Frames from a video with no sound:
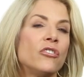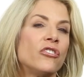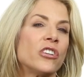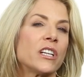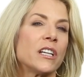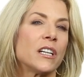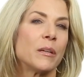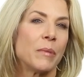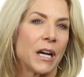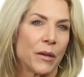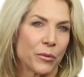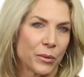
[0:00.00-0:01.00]
chicken
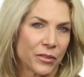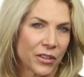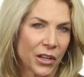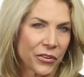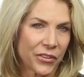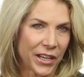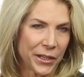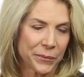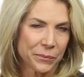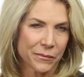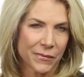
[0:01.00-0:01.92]
kebabs with salsa.